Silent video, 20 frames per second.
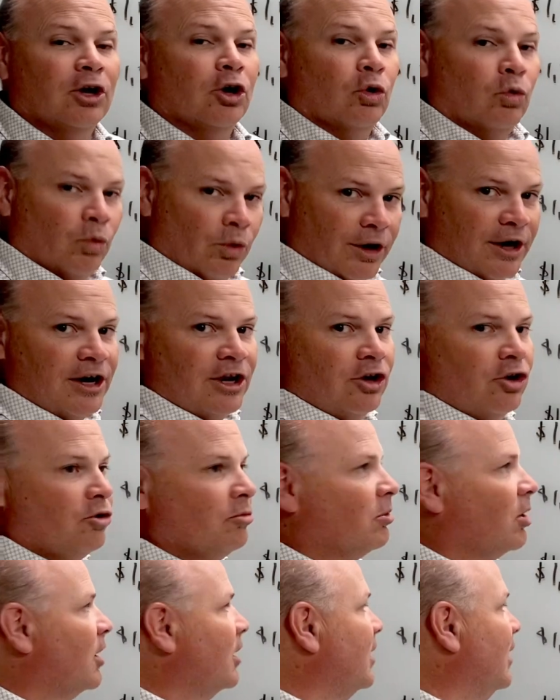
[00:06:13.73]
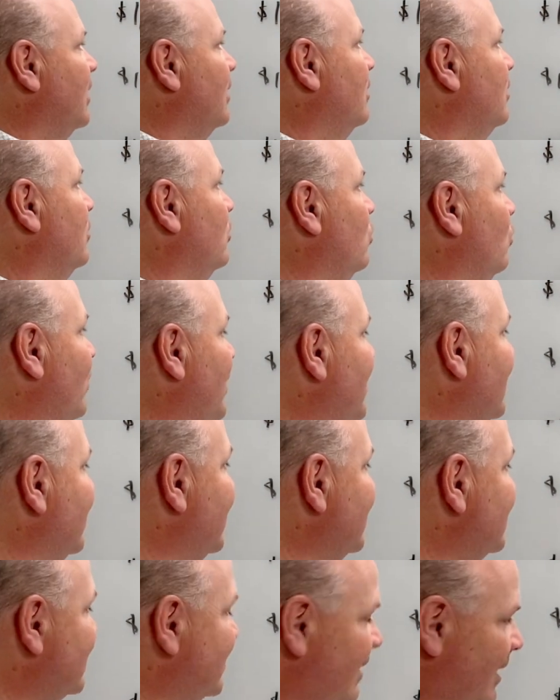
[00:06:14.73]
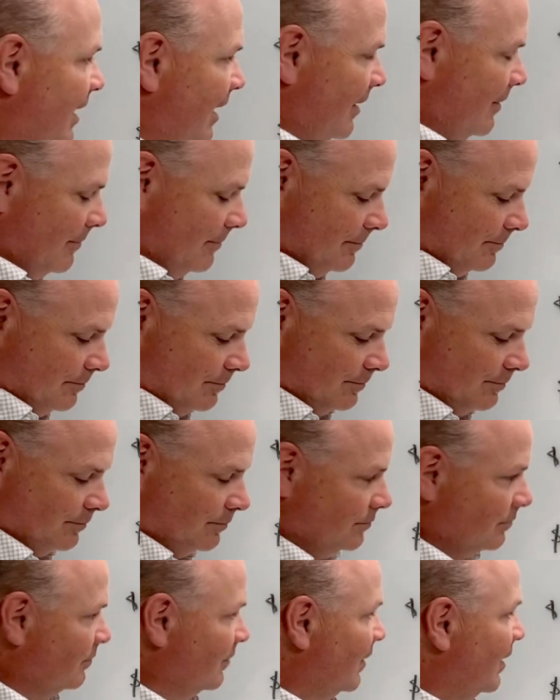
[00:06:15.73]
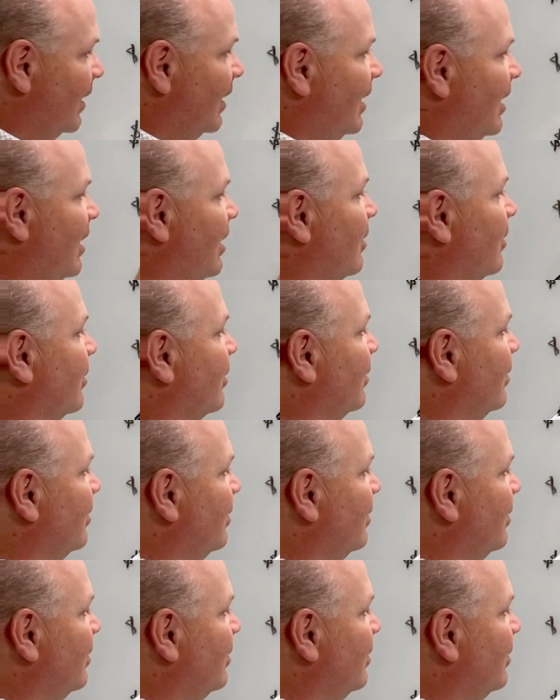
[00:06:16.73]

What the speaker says: We're in a new market. We listed it here,